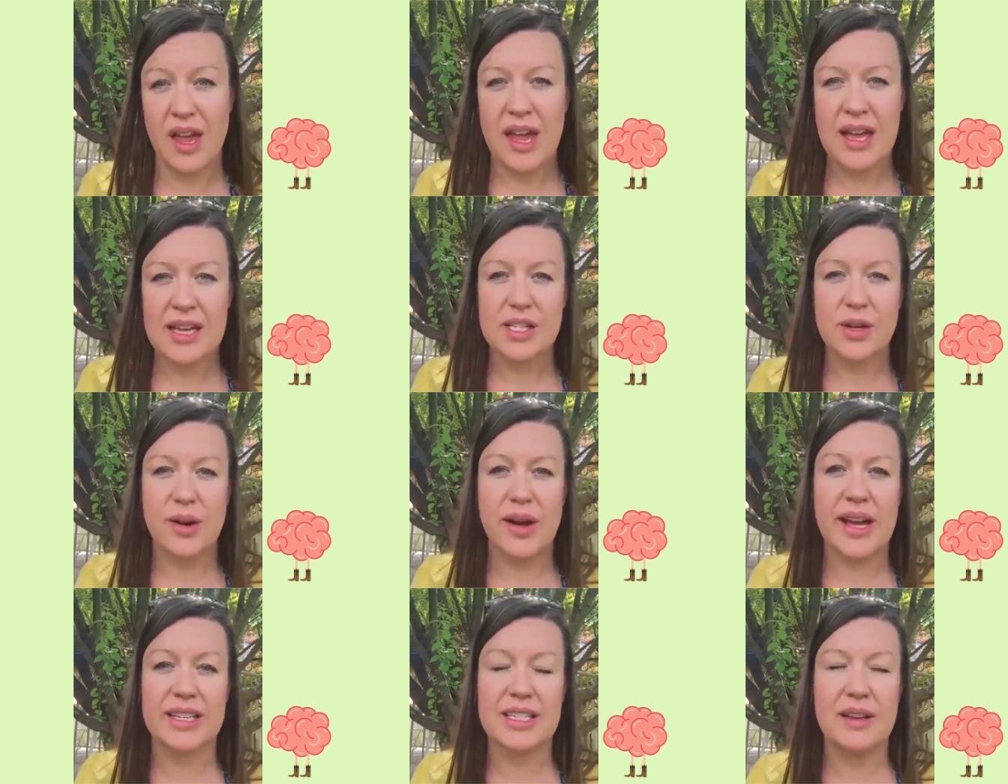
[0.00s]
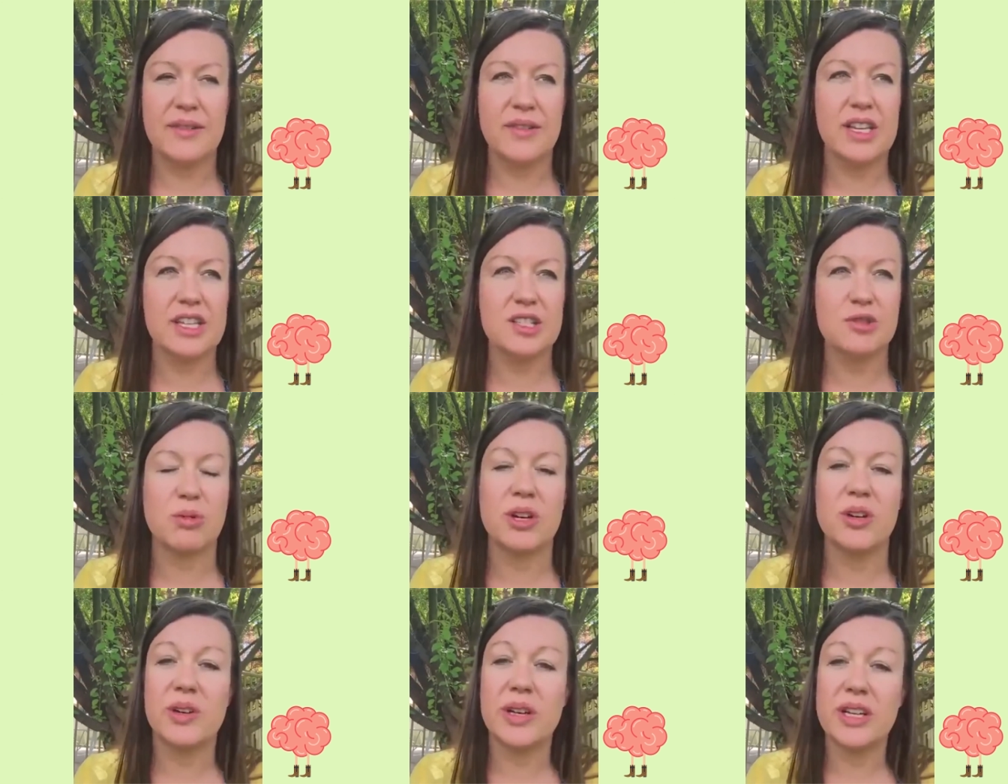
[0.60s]
So activities
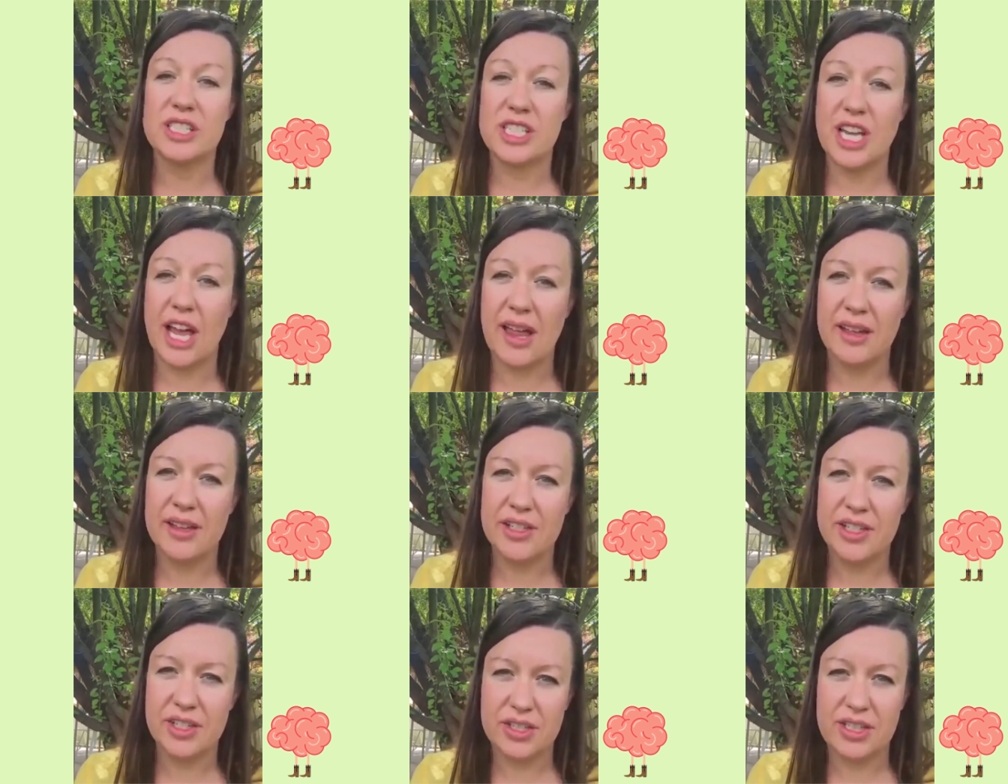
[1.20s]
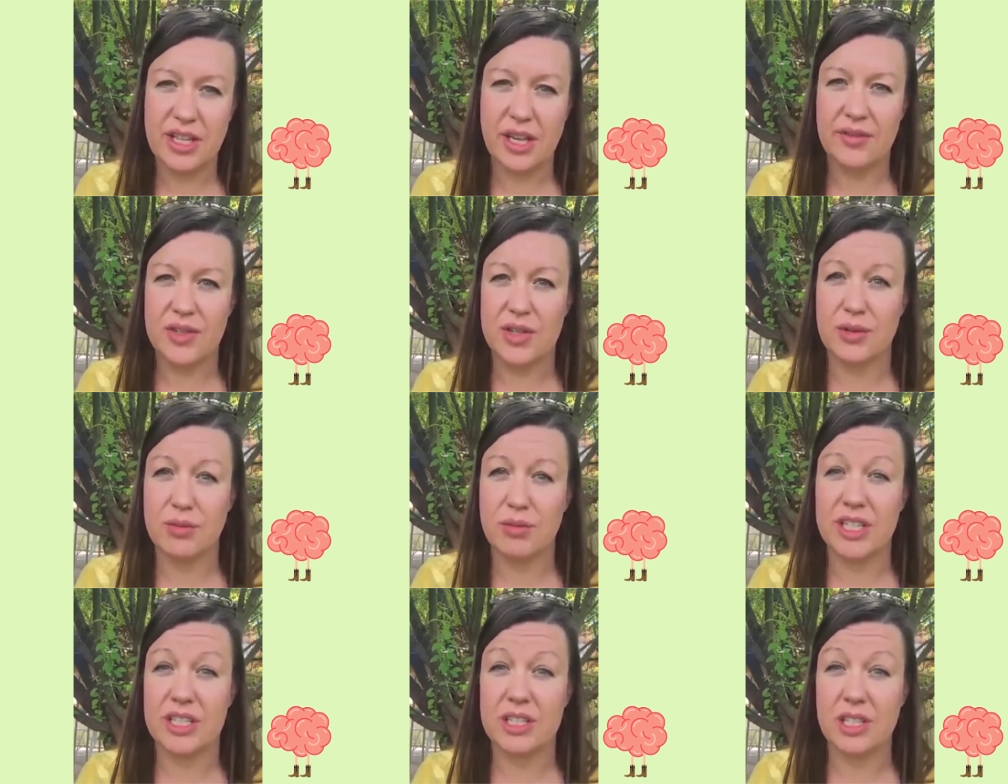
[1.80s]
where you can challenge yourself to
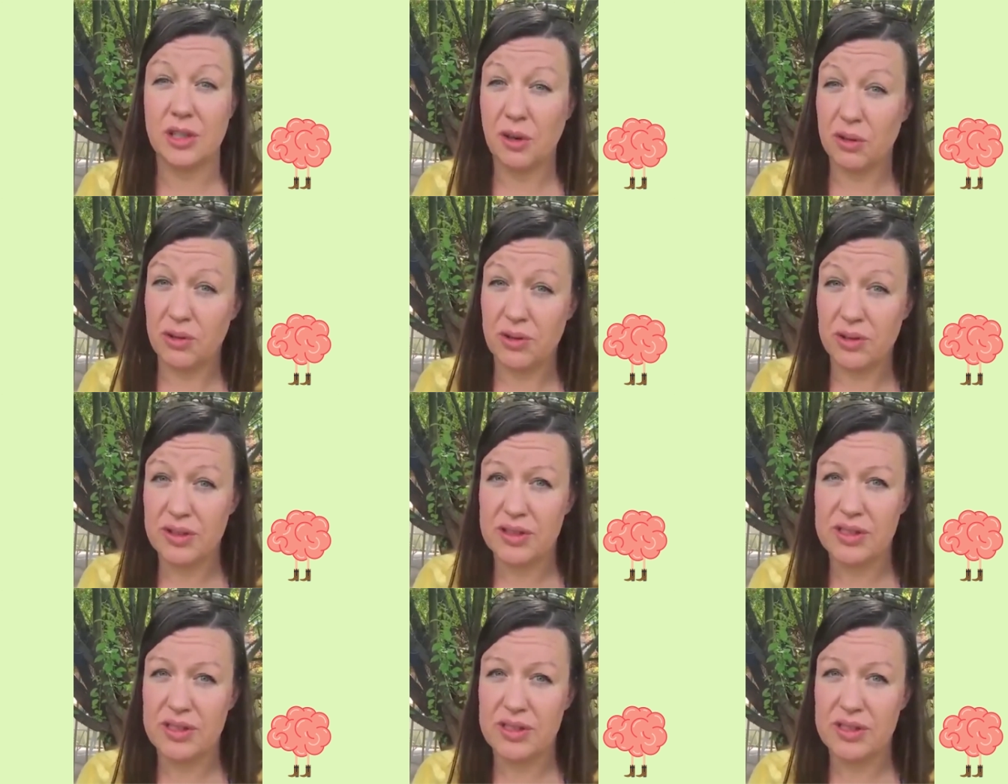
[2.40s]
reach goals.